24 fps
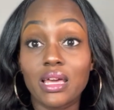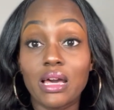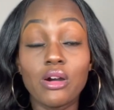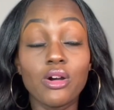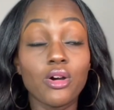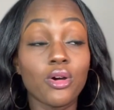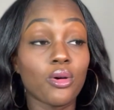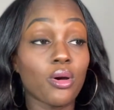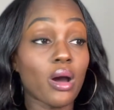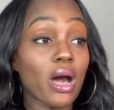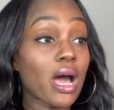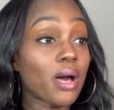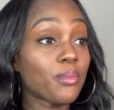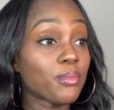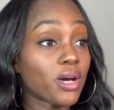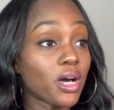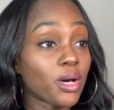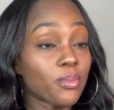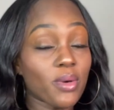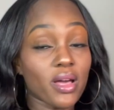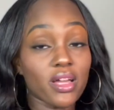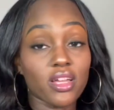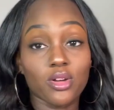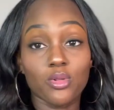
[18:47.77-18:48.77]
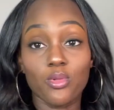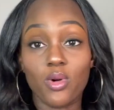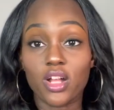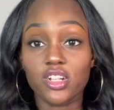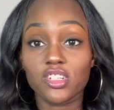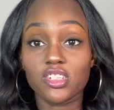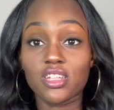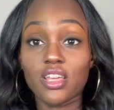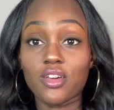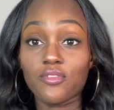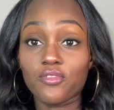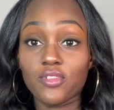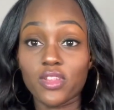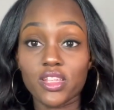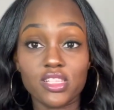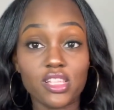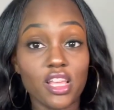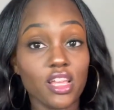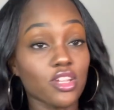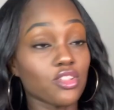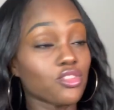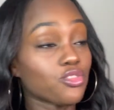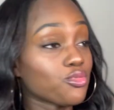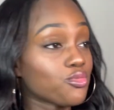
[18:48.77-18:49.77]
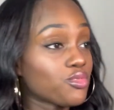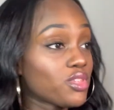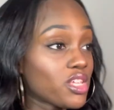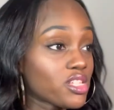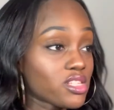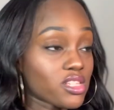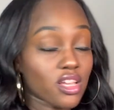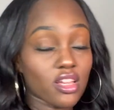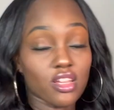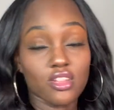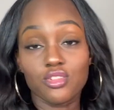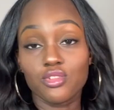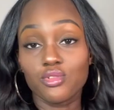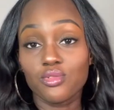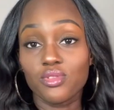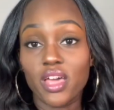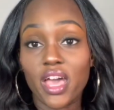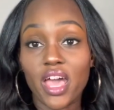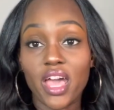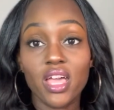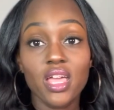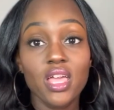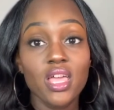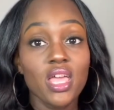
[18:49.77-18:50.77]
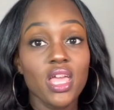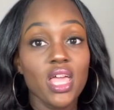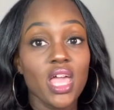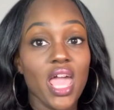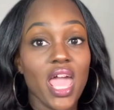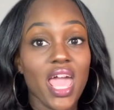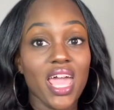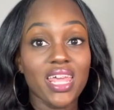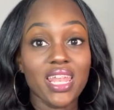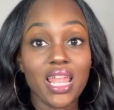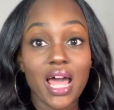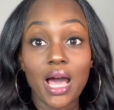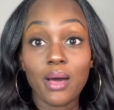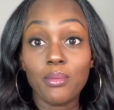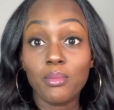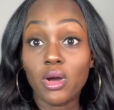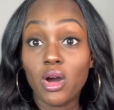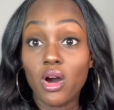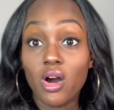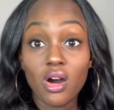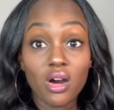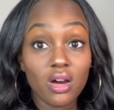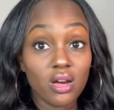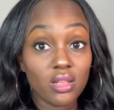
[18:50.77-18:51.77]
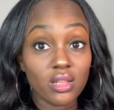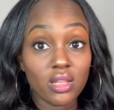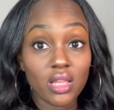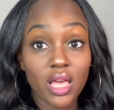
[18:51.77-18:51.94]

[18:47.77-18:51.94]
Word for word: oh, I'm up, I could watch Netflix, I could do this, I could do that, and I'm gone.